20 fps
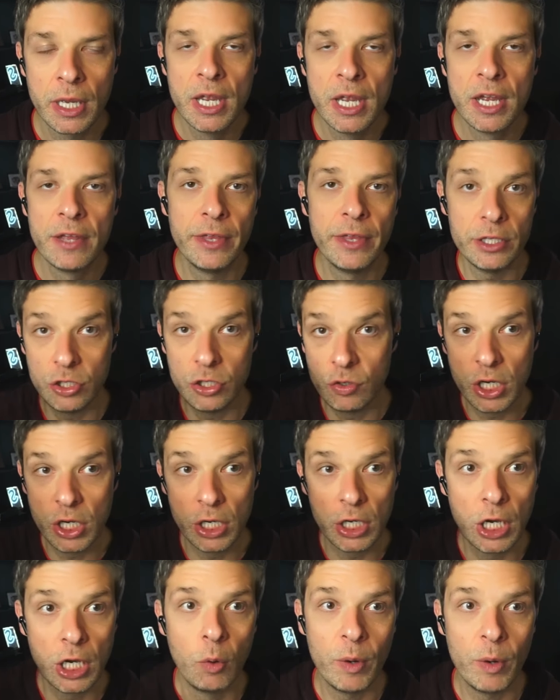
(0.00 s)
then you can
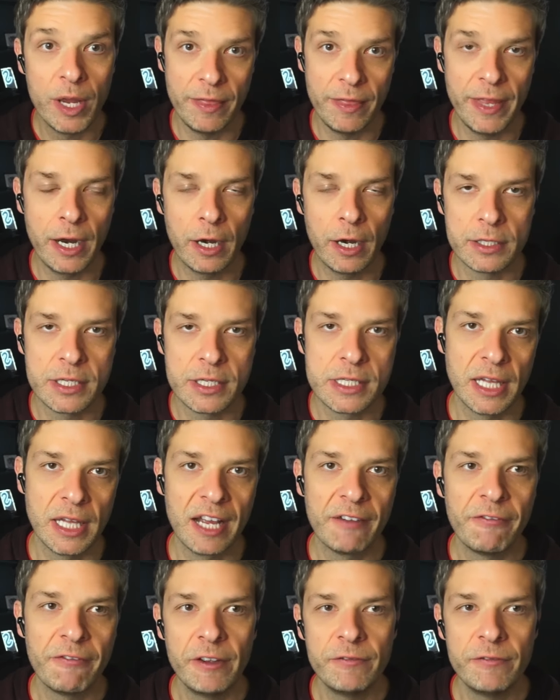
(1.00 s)
go in there and
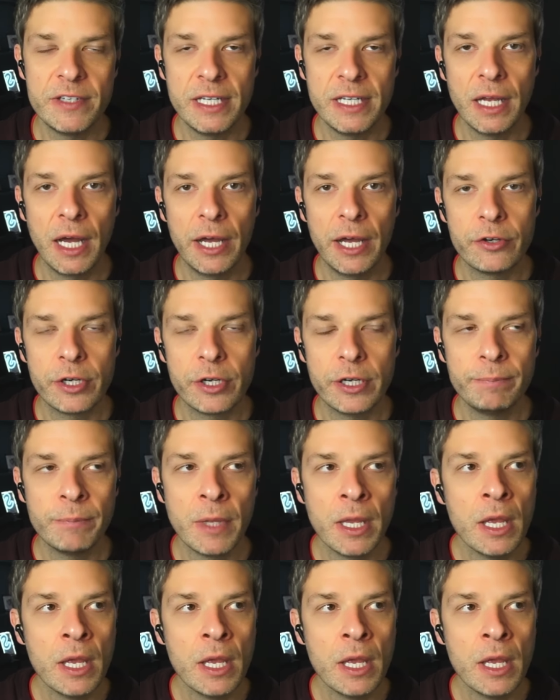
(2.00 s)
select 1500.